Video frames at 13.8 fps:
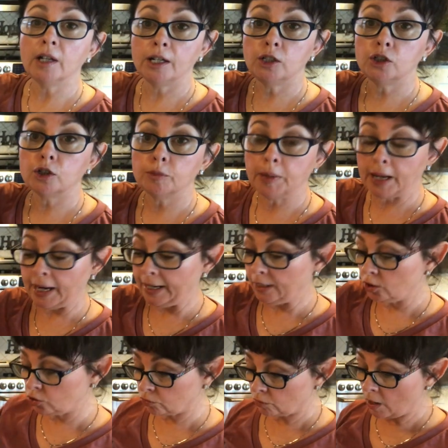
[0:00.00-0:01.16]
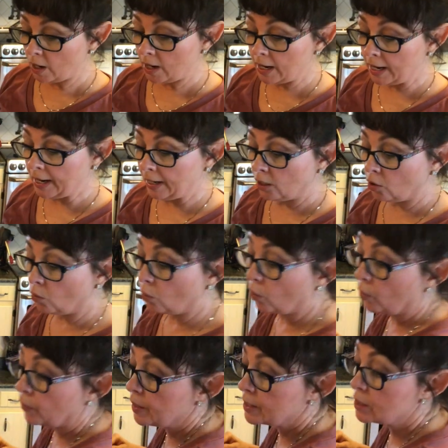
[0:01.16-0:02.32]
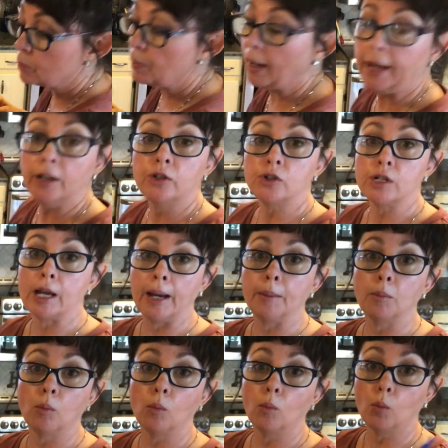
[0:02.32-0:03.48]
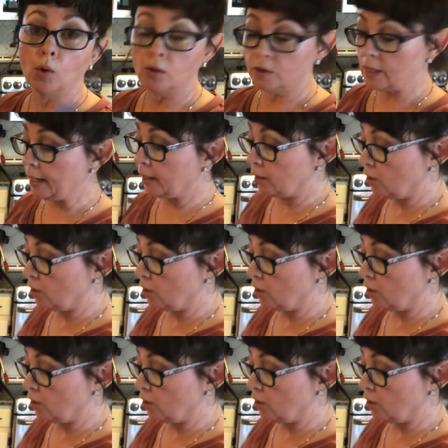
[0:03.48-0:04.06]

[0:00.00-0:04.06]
let your paint dry or this painter tape will take